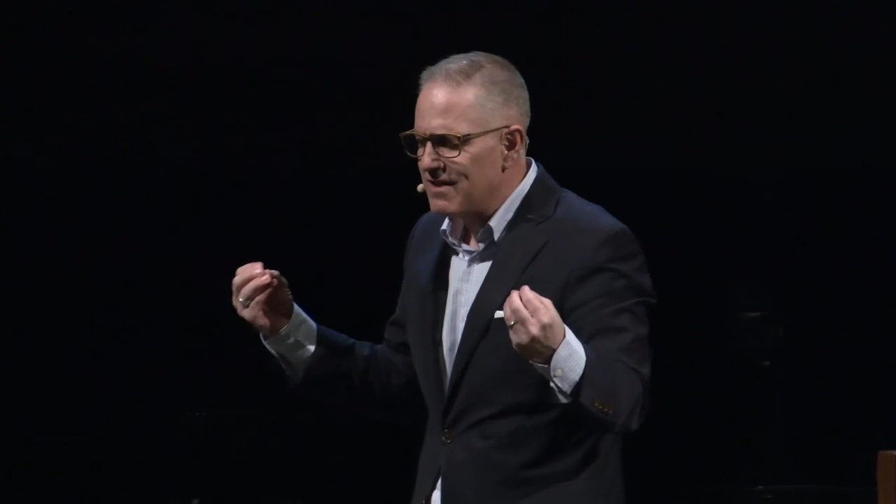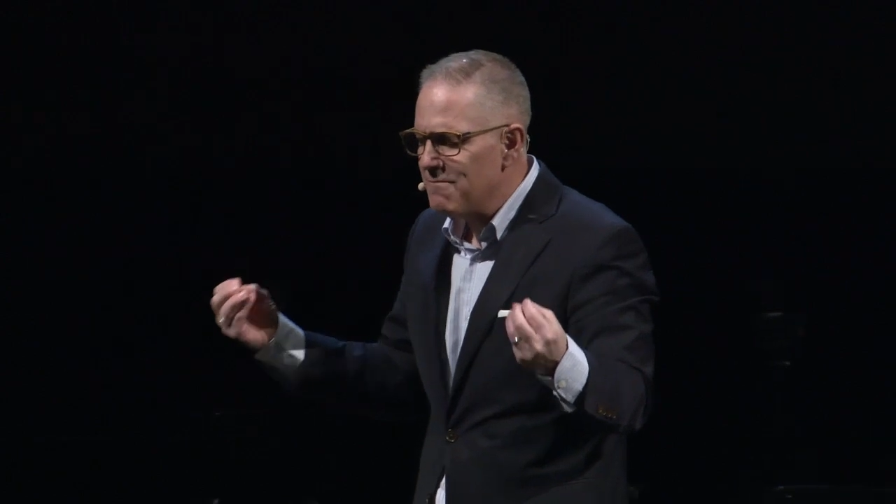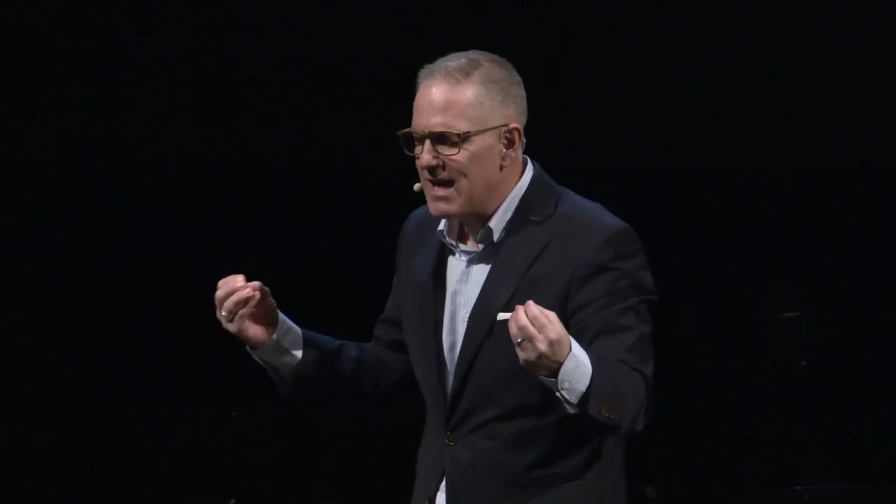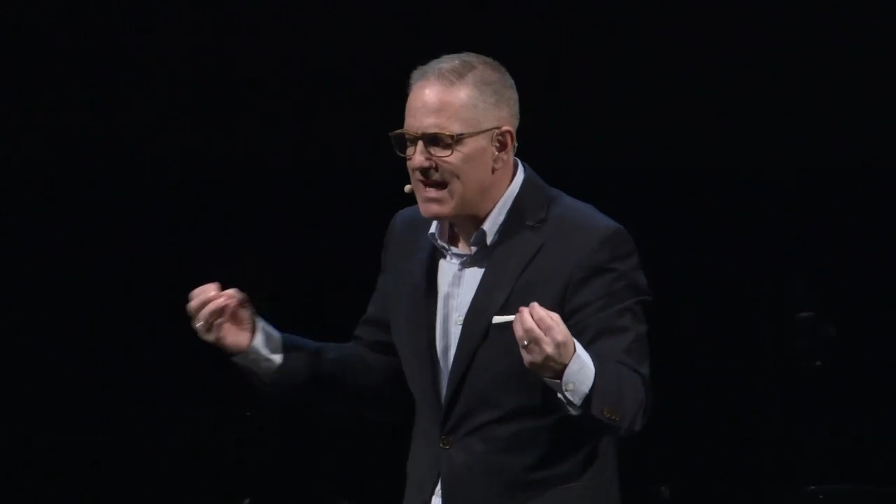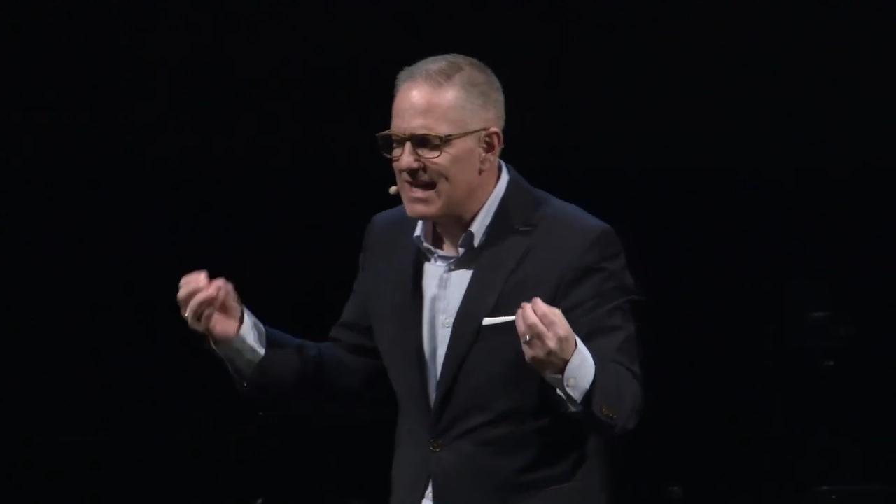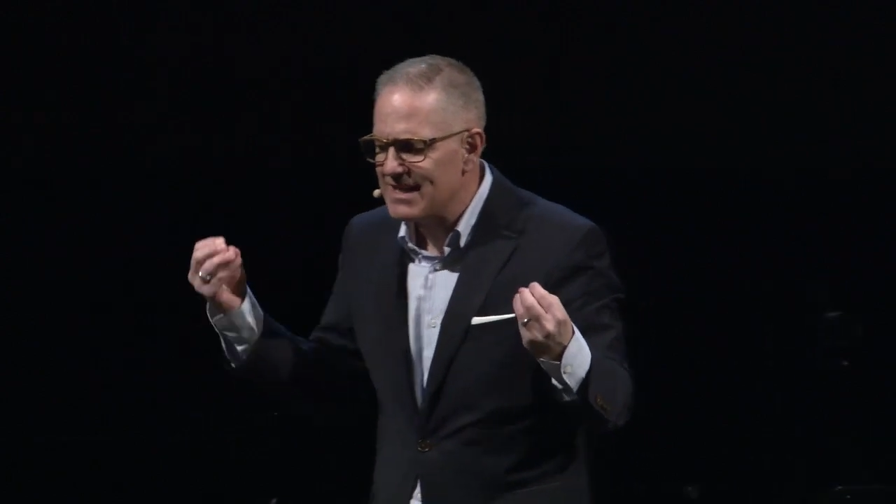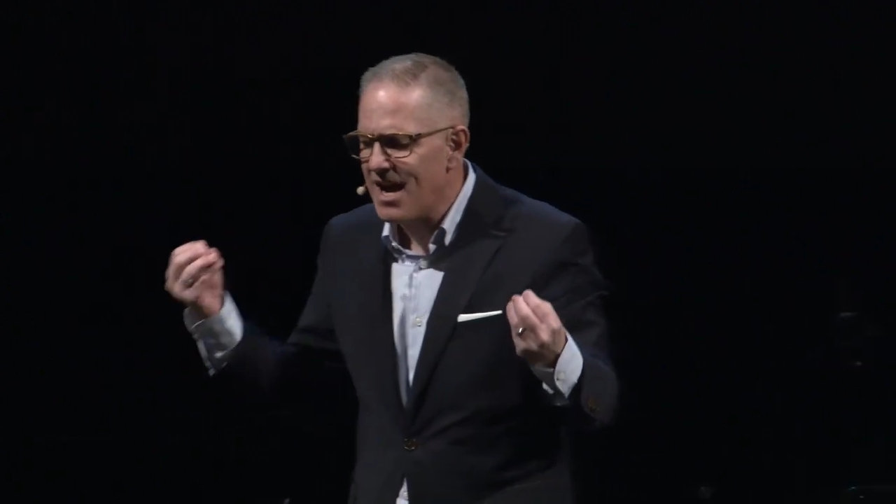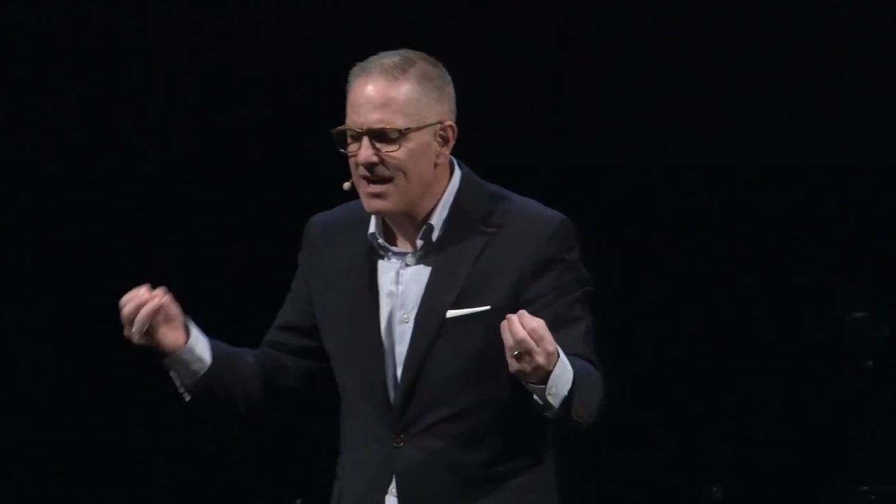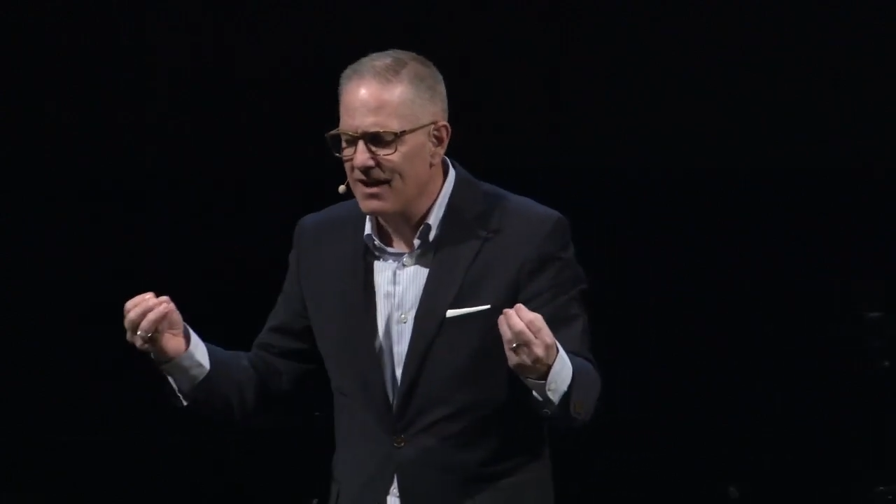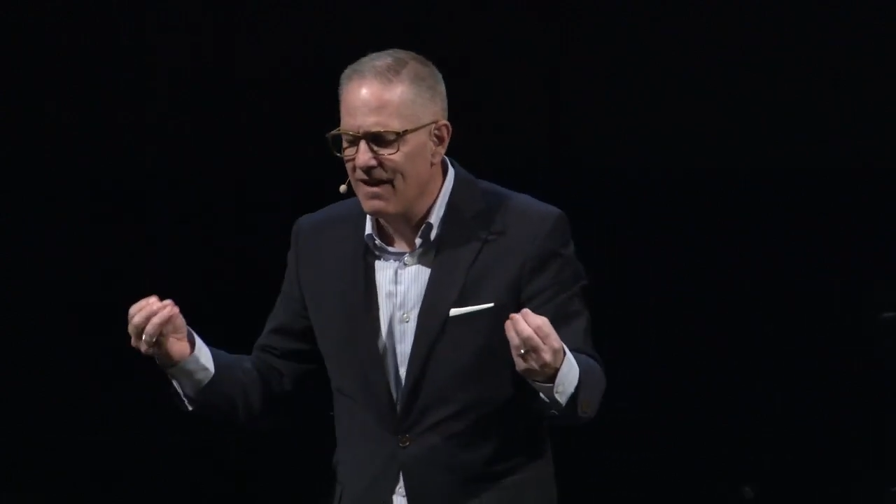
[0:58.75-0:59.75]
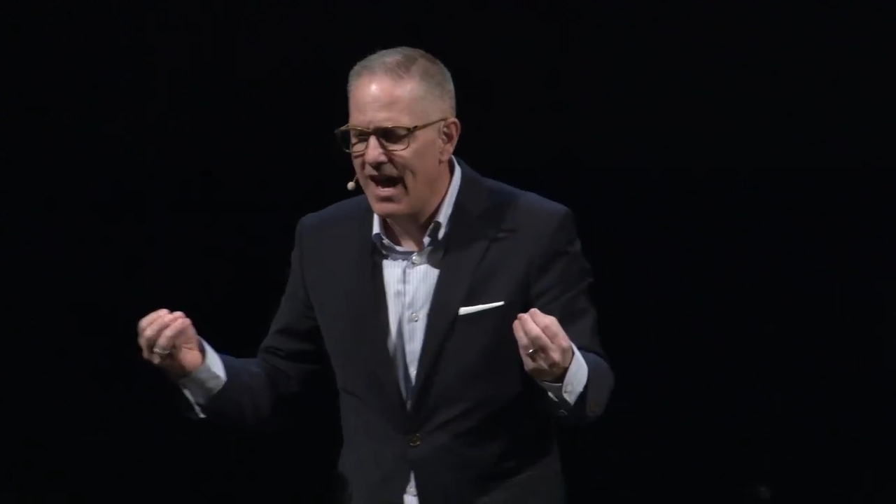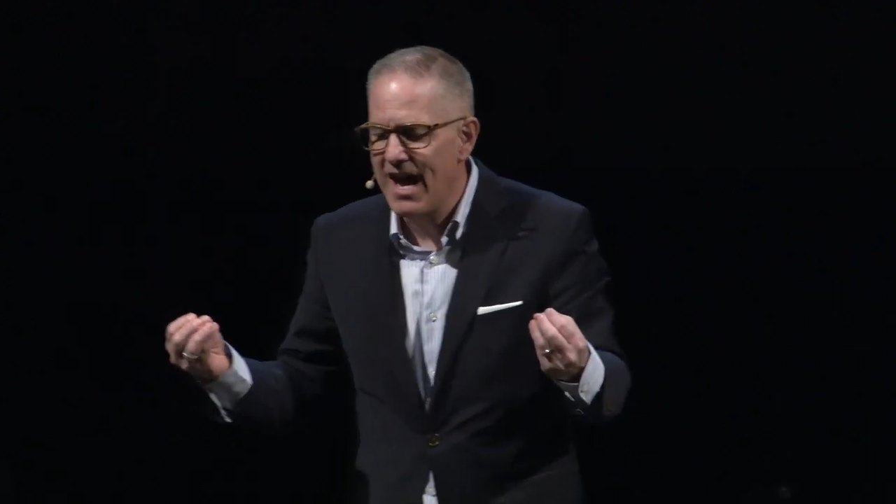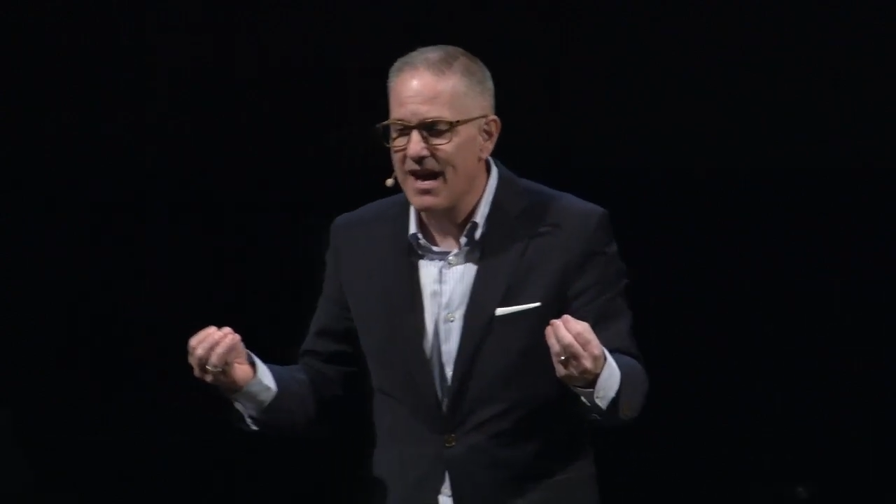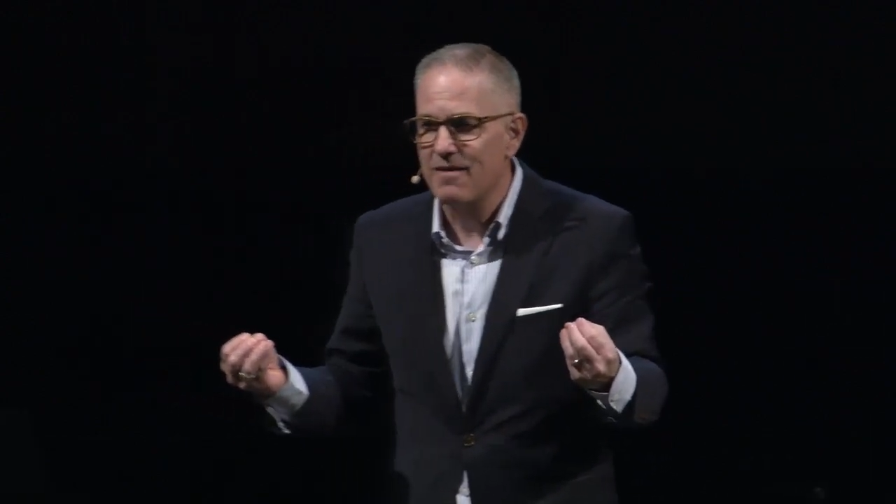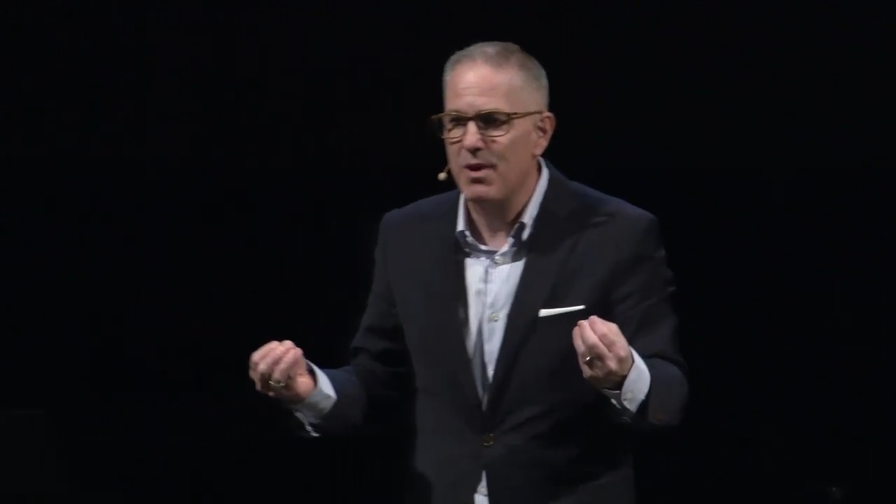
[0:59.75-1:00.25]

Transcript: to me is not Goliath,